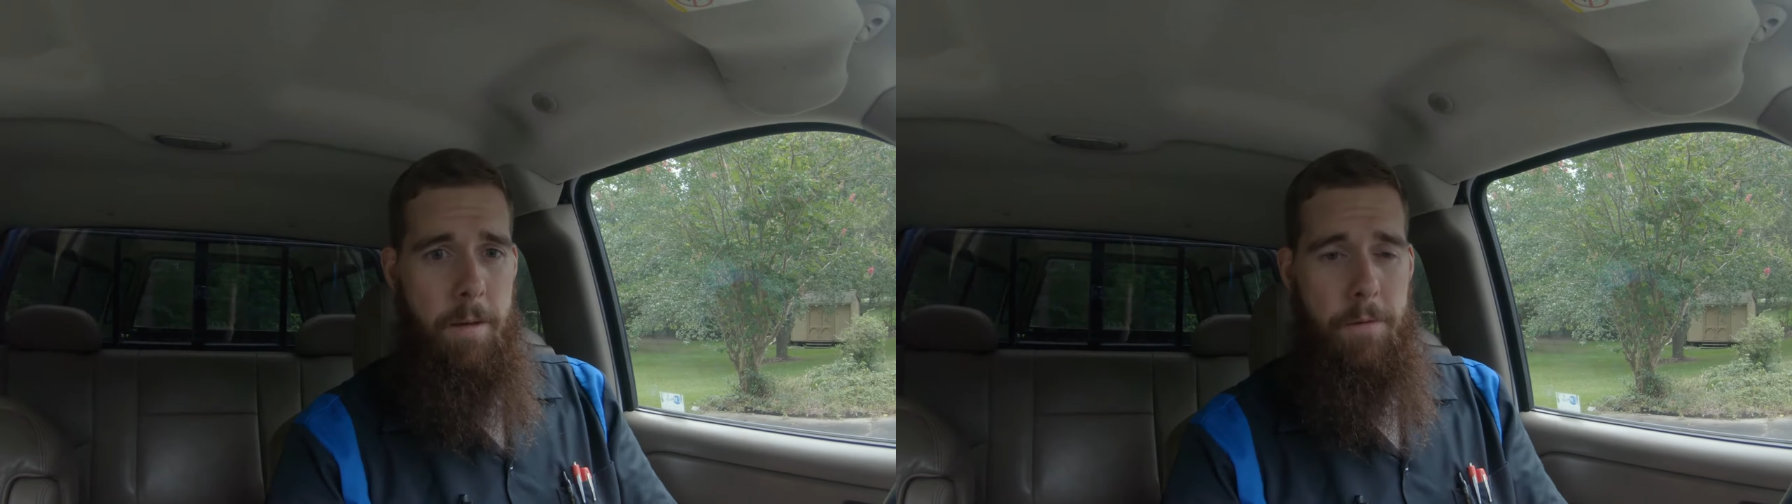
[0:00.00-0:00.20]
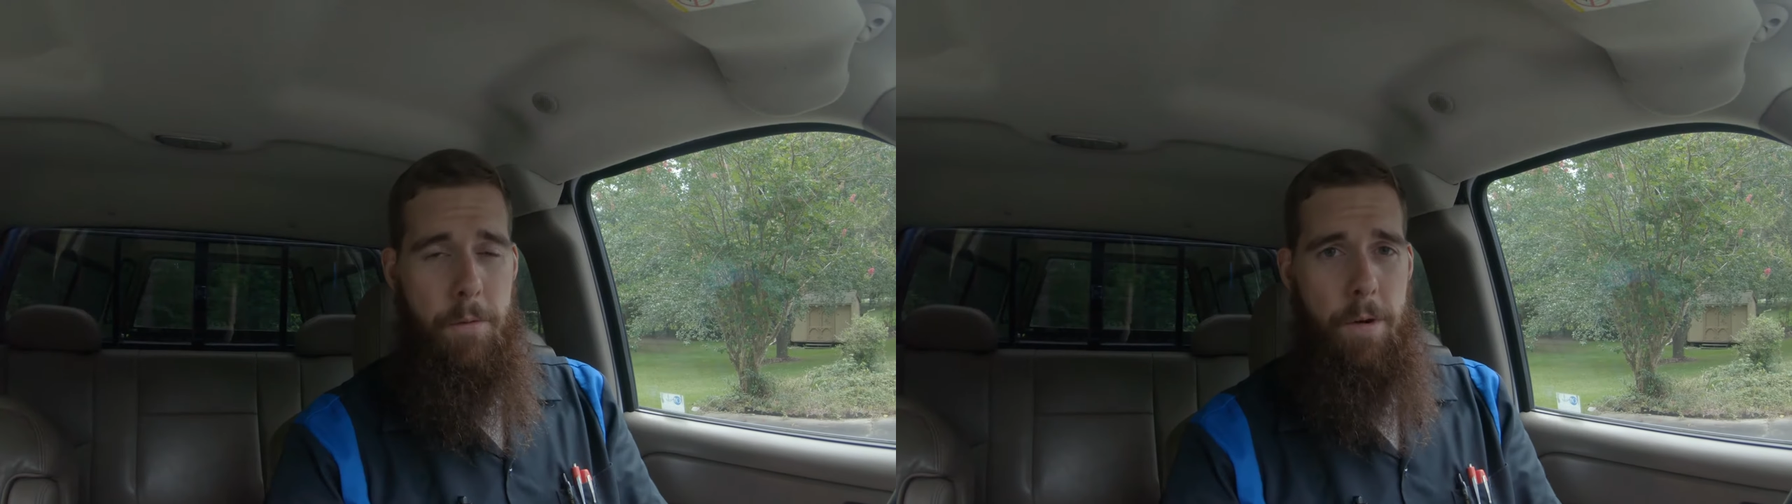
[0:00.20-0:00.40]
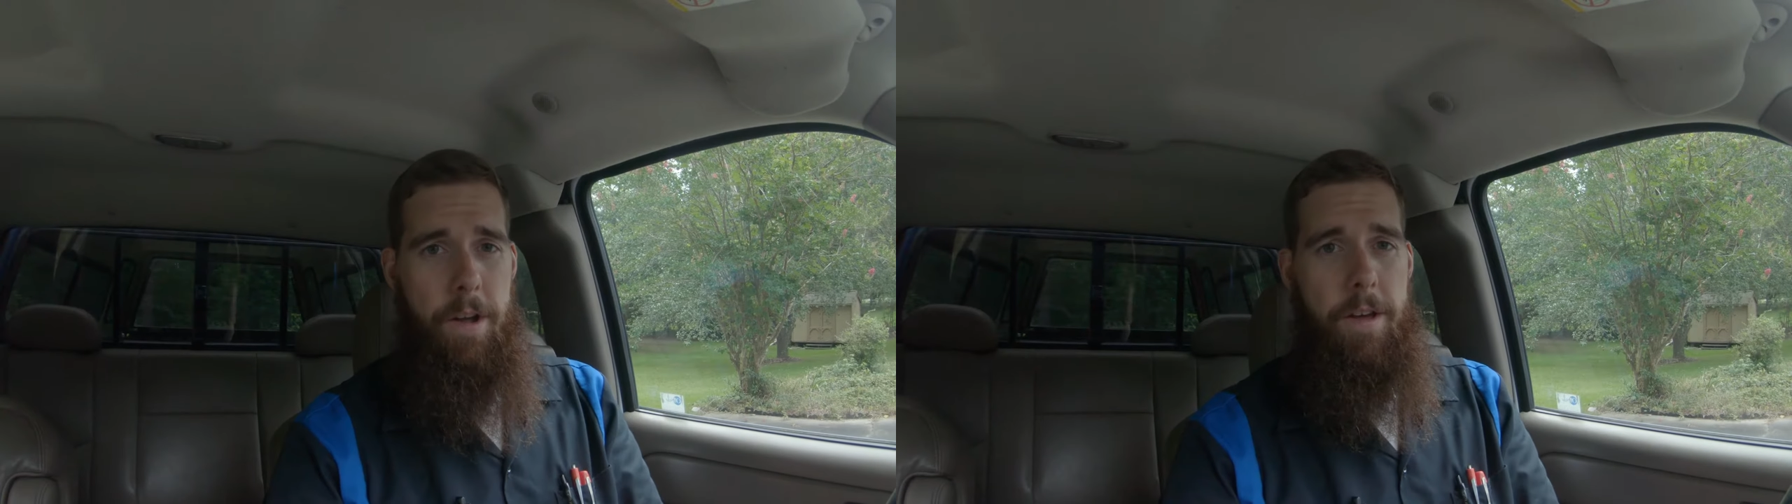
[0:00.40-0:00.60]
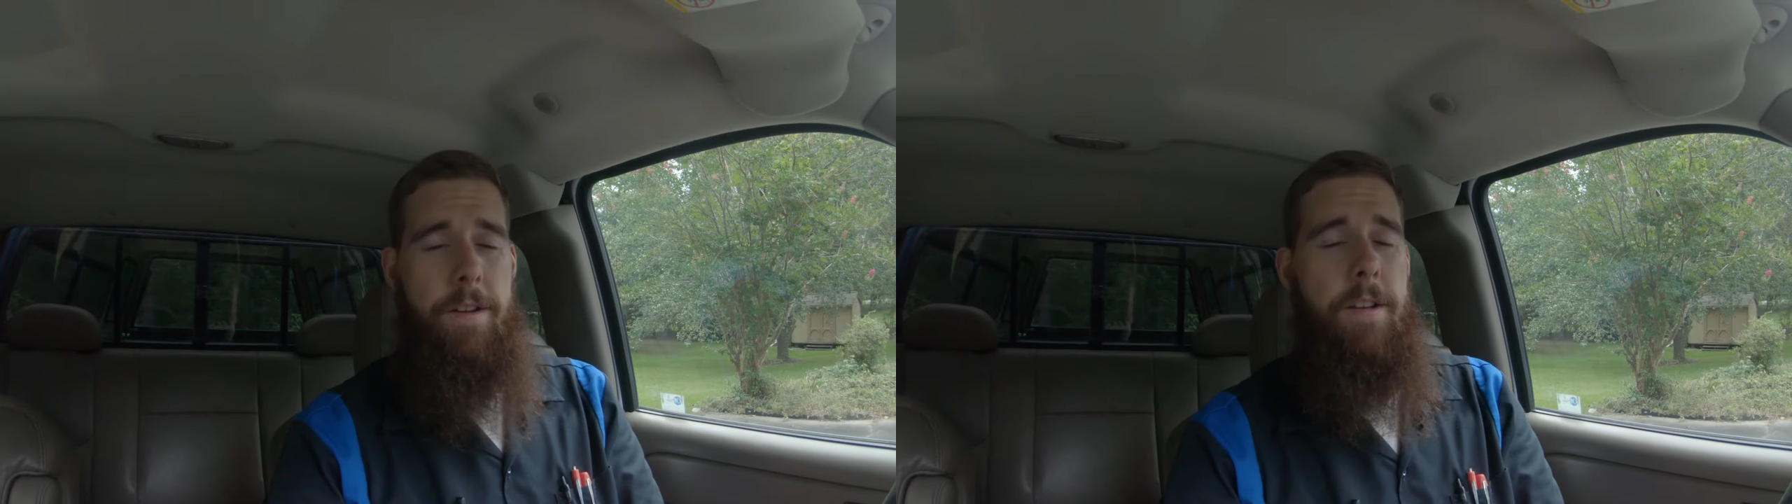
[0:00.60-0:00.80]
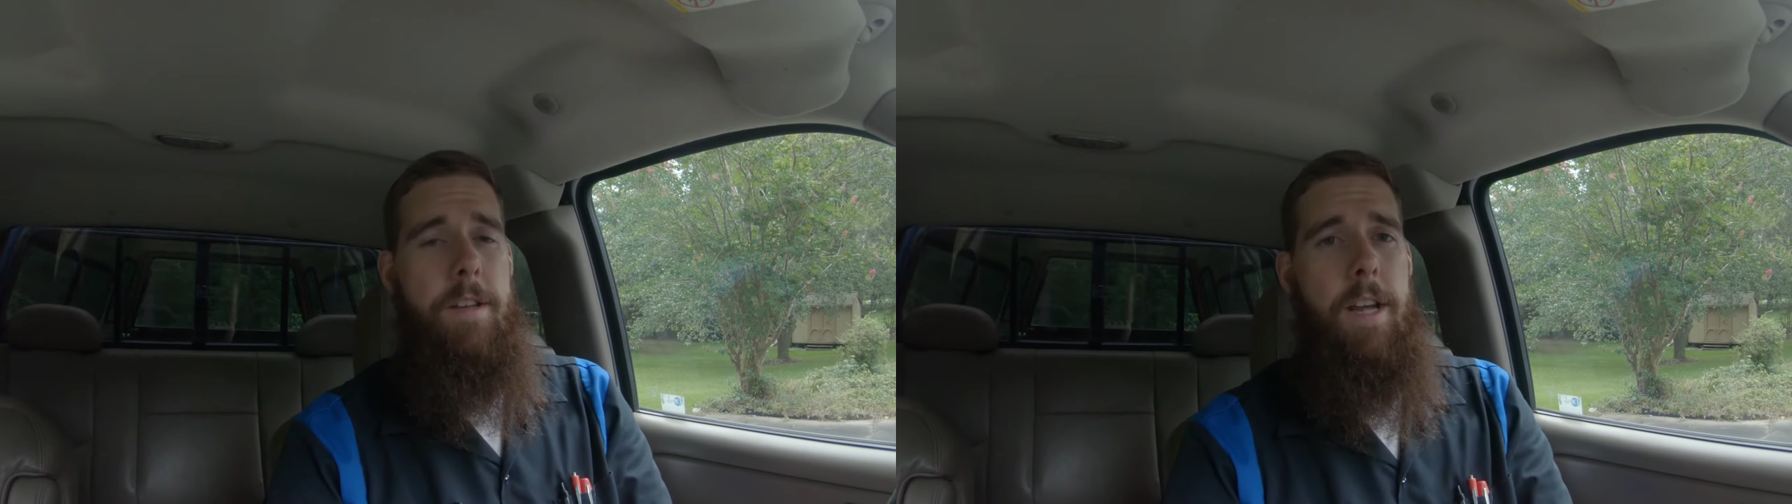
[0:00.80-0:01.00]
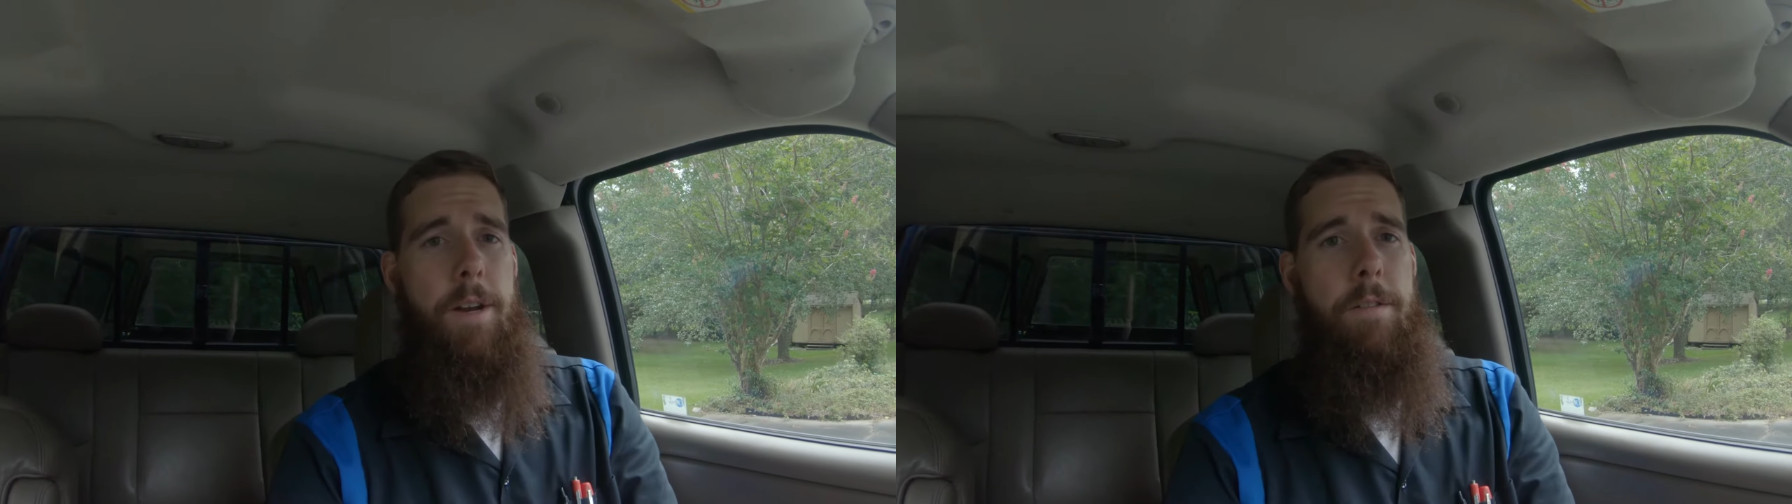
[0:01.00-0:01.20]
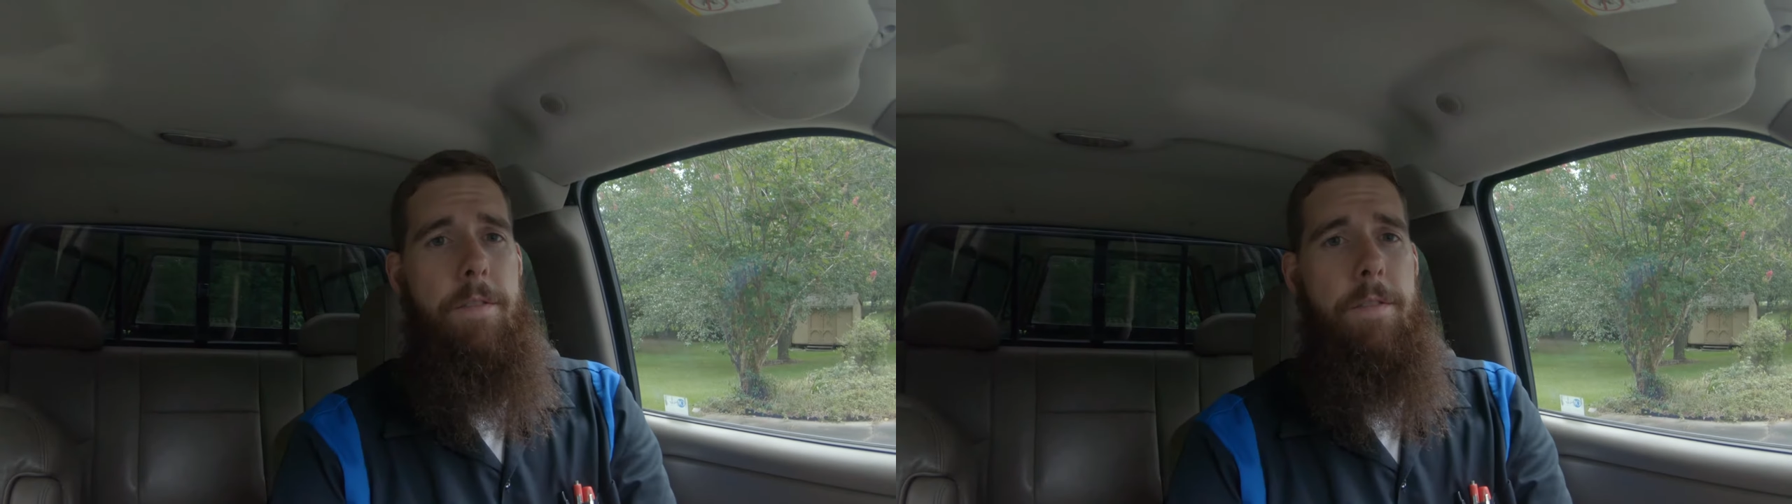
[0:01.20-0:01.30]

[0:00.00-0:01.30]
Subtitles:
before I decided to